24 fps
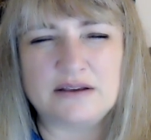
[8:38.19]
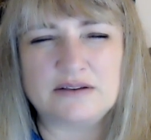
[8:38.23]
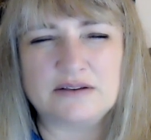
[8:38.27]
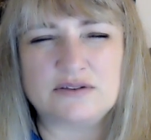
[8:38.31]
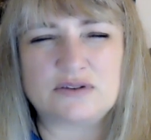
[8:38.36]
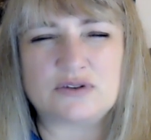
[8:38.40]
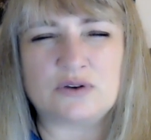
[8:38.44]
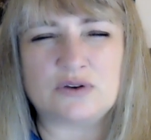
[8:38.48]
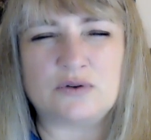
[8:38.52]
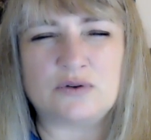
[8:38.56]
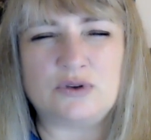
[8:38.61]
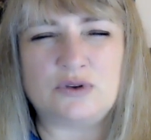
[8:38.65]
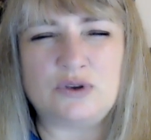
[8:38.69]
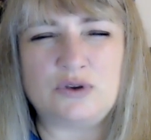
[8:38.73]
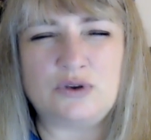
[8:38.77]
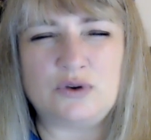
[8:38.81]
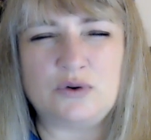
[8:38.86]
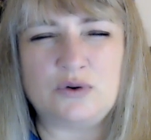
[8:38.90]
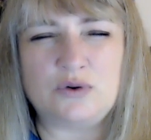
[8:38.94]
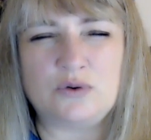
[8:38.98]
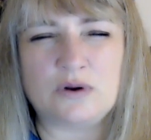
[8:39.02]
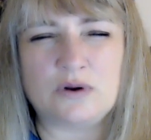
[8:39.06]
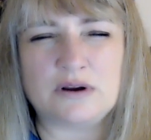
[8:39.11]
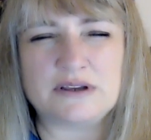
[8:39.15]
So
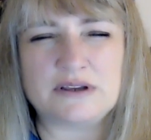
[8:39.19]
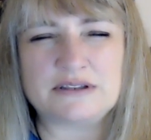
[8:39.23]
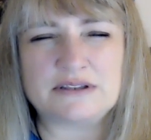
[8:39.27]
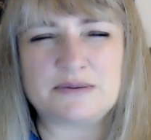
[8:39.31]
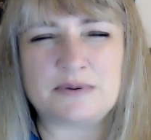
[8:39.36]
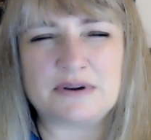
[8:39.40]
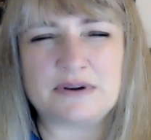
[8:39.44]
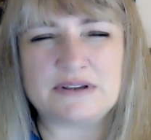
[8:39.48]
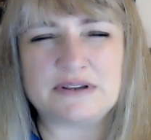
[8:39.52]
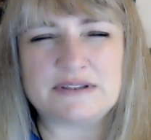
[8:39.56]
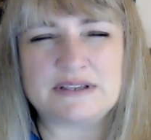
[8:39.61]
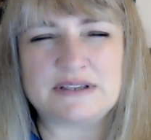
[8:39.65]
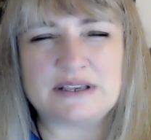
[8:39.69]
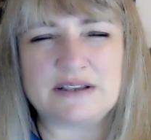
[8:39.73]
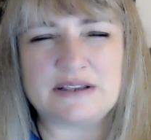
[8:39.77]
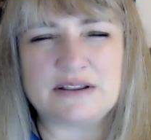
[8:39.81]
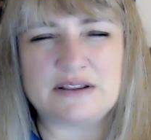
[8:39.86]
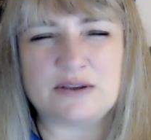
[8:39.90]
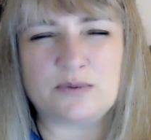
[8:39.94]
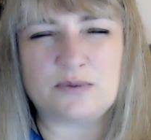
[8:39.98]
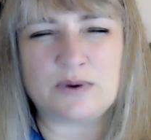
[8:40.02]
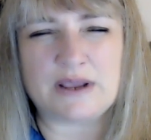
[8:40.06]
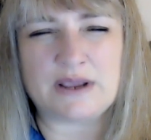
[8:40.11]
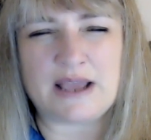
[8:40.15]
you are experiencing
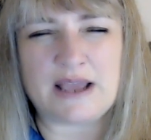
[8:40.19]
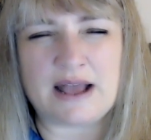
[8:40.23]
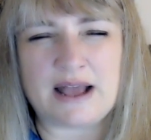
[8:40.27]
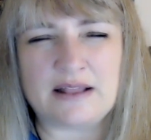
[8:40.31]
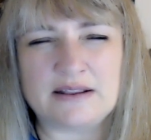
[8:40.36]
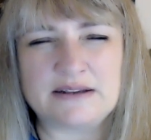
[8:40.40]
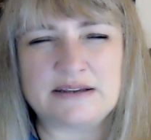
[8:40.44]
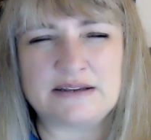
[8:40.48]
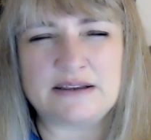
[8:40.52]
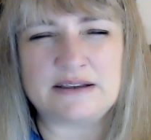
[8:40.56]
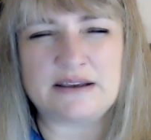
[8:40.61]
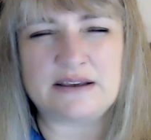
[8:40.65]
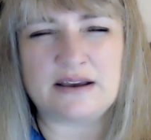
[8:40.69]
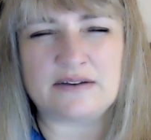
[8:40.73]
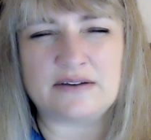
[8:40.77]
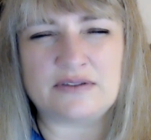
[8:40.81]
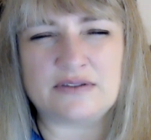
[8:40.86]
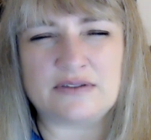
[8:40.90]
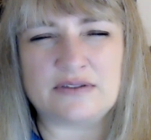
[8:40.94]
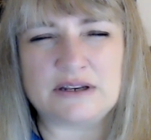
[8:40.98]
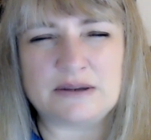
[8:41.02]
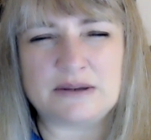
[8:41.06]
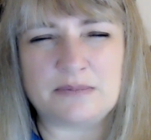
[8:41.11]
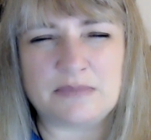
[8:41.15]
the reality
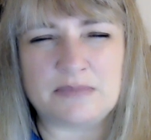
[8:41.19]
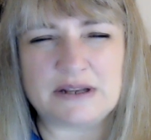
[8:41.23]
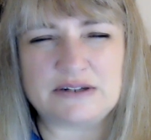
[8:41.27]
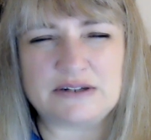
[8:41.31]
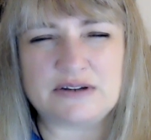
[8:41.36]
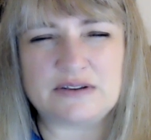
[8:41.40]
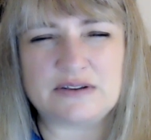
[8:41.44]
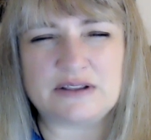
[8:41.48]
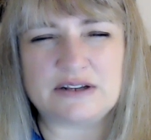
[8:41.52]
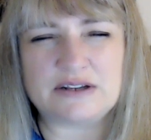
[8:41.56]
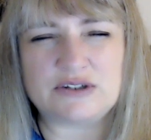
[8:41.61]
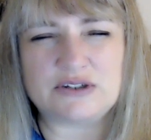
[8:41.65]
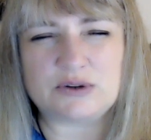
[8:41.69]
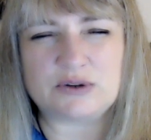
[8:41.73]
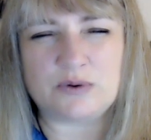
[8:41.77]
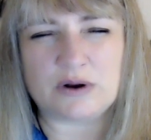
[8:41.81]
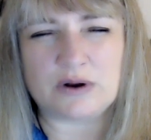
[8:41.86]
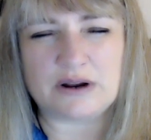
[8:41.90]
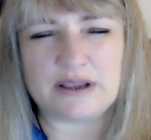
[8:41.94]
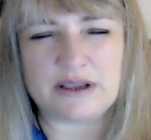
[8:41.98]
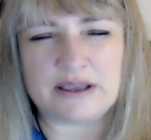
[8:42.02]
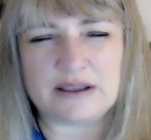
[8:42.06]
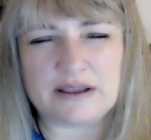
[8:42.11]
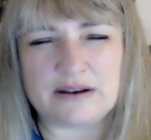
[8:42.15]
of the dimension that you
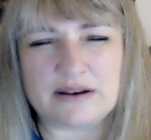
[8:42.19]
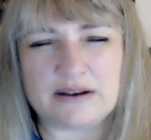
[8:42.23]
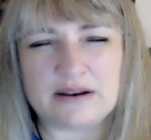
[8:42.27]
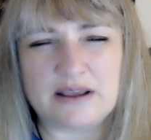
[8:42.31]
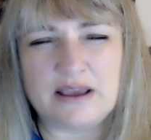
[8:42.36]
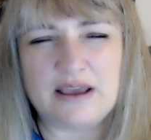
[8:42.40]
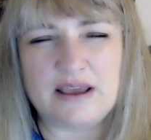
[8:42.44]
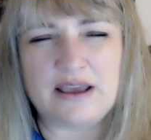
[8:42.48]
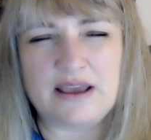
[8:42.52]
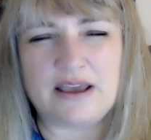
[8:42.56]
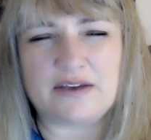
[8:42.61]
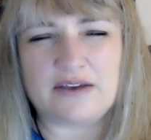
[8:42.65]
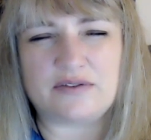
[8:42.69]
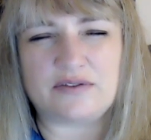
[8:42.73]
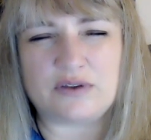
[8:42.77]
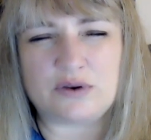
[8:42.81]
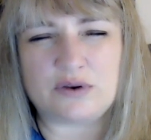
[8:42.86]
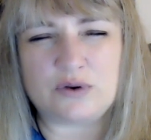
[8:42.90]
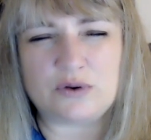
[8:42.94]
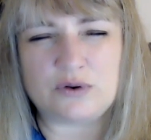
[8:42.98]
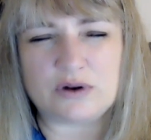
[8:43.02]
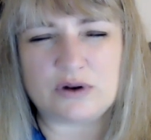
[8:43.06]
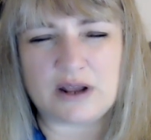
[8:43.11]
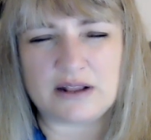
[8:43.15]
are in. If you
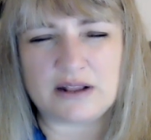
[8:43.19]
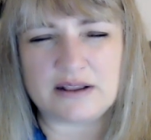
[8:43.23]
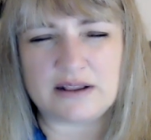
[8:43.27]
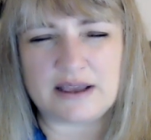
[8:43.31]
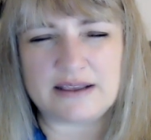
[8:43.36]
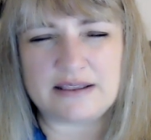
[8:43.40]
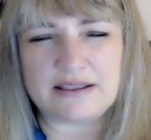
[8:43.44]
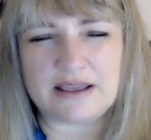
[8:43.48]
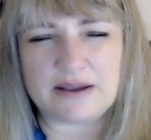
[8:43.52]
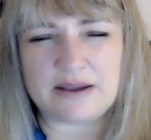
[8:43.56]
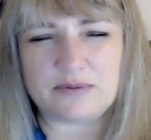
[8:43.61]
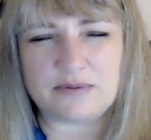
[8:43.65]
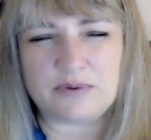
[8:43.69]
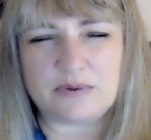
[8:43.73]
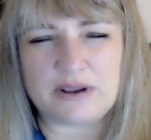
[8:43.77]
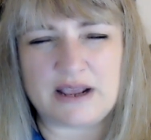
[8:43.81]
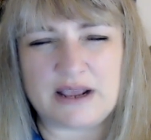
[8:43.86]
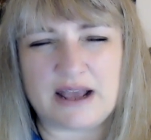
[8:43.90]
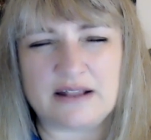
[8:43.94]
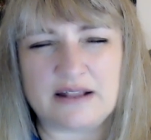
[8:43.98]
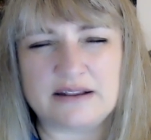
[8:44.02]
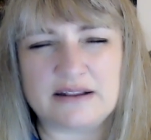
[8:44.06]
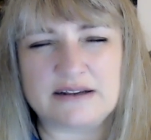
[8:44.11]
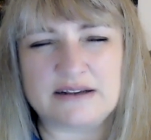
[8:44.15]
do not like that
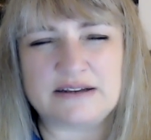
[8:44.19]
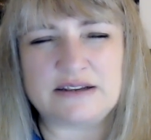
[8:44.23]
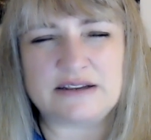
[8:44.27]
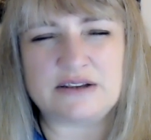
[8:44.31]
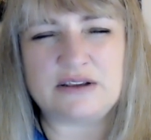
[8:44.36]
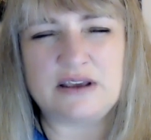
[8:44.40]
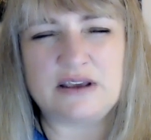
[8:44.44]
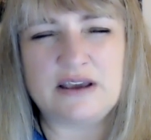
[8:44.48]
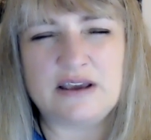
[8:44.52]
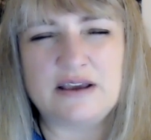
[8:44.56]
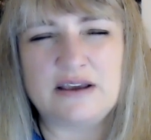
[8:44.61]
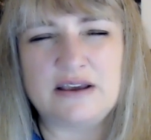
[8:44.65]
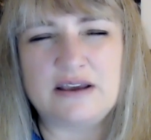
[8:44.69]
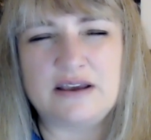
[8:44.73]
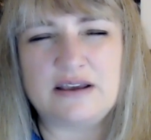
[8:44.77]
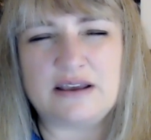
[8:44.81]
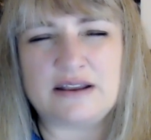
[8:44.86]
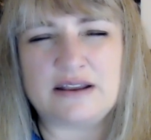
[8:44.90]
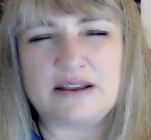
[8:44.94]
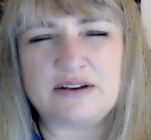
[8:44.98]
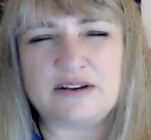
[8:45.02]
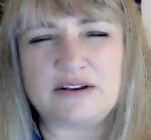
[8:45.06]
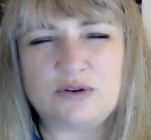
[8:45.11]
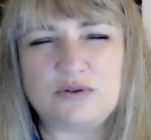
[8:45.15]
reality
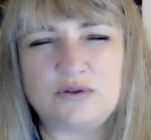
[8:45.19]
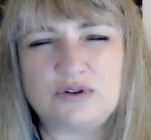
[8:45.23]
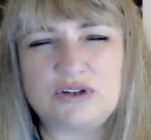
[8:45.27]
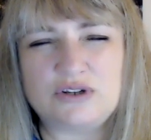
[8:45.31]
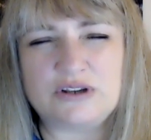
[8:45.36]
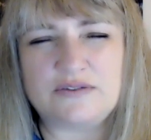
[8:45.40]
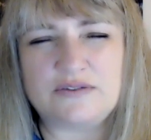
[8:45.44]
and you